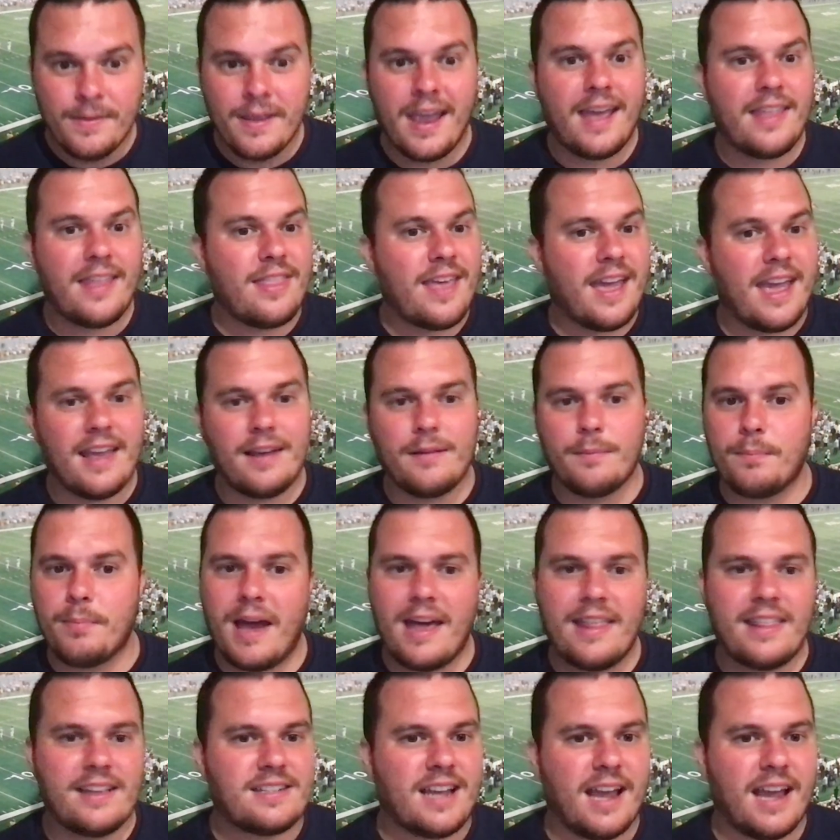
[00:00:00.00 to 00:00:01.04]
And then
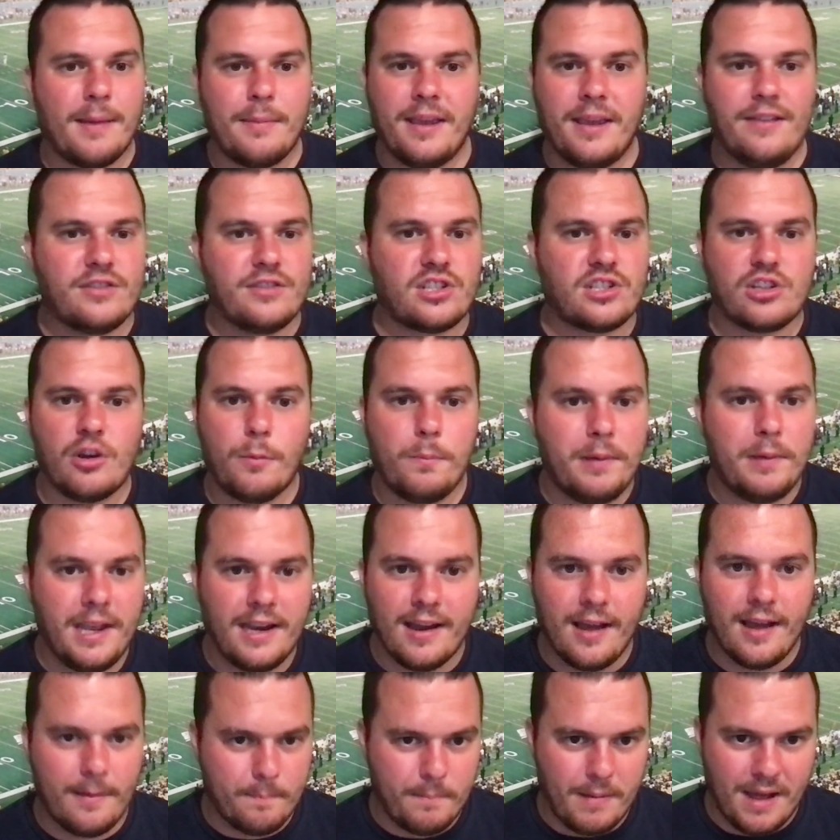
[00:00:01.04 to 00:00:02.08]
by the time he was so beat
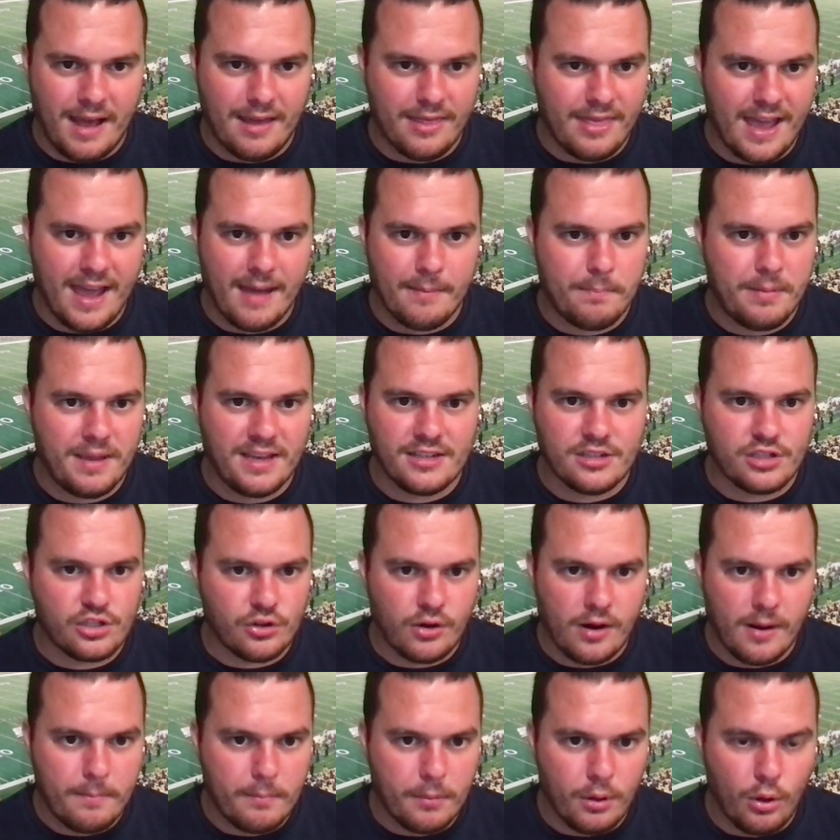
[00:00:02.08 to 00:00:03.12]
up by that
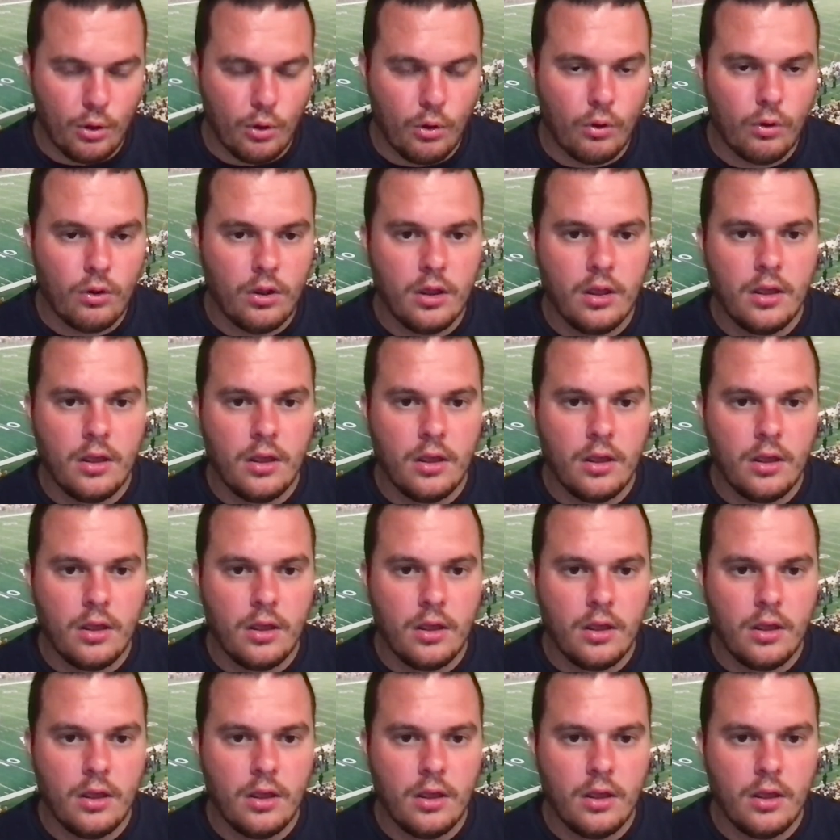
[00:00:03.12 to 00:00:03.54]
Pinstripe Bowl.